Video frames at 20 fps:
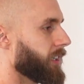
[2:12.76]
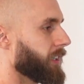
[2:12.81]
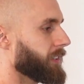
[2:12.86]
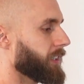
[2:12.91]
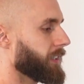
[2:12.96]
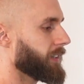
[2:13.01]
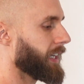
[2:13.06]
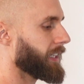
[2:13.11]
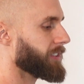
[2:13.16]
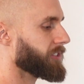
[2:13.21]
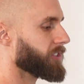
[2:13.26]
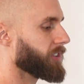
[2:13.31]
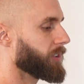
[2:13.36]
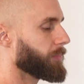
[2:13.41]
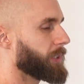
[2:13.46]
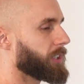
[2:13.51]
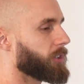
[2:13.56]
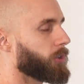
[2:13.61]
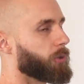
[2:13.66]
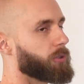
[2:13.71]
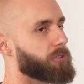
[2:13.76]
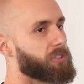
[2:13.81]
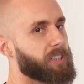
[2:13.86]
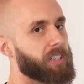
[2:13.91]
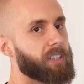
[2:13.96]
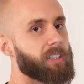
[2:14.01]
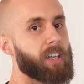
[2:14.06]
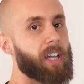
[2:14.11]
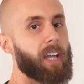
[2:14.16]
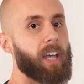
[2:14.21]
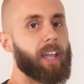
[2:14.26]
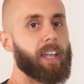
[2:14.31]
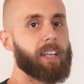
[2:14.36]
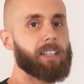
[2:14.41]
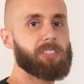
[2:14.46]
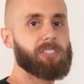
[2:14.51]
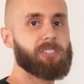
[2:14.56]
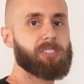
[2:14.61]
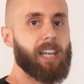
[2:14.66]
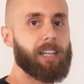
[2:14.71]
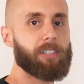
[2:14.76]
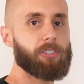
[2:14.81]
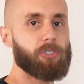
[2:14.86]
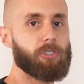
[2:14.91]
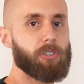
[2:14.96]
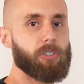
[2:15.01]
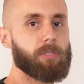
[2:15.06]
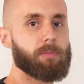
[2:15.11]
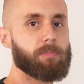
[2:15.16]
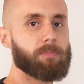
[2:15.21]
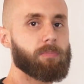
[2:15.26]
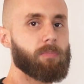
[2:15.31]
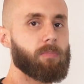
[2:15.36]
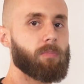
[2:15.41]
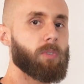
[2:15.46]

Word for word: and then that's going to be causing extension